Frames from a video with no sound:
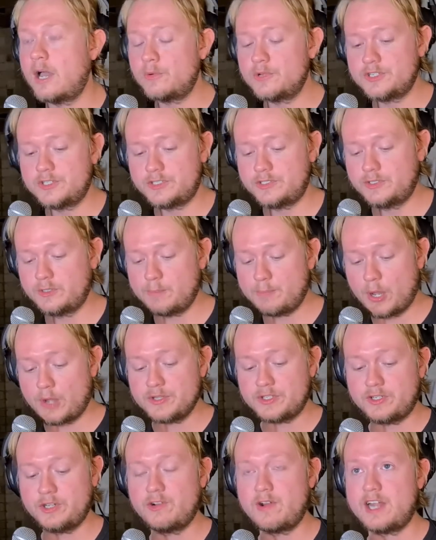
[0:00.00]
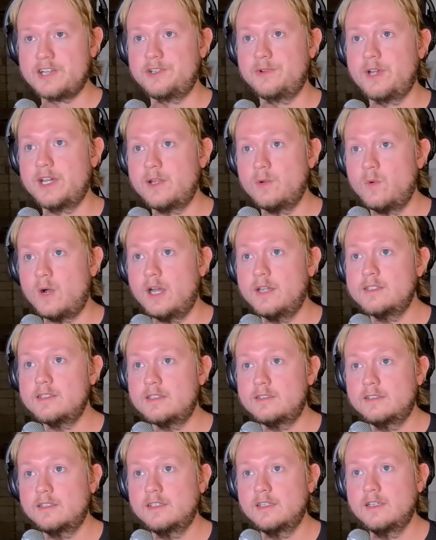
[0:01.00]
I was supposed to graduate
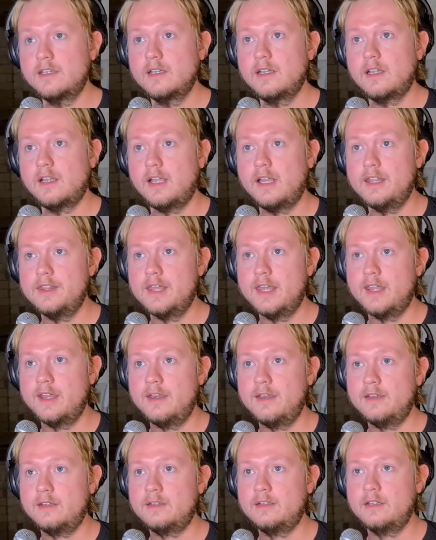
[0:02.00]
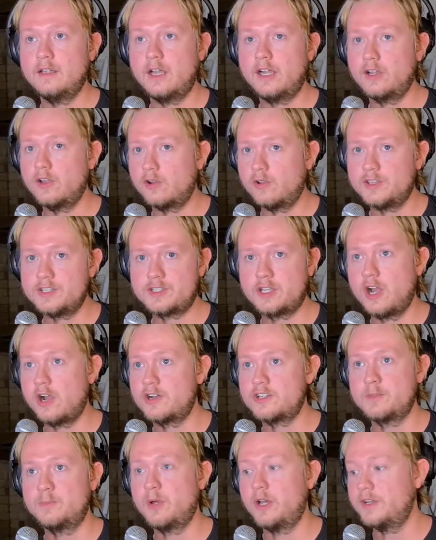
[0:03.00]
once. And then I got all this
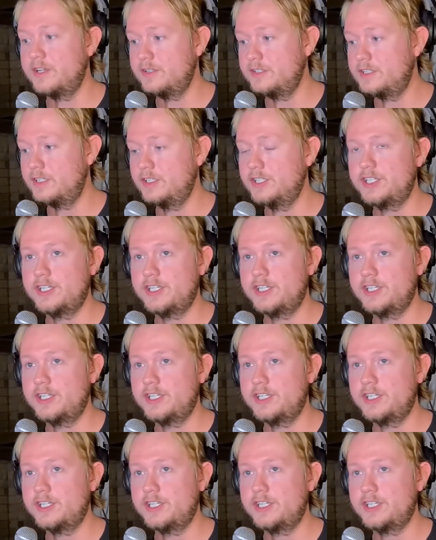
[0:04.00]
correspondence and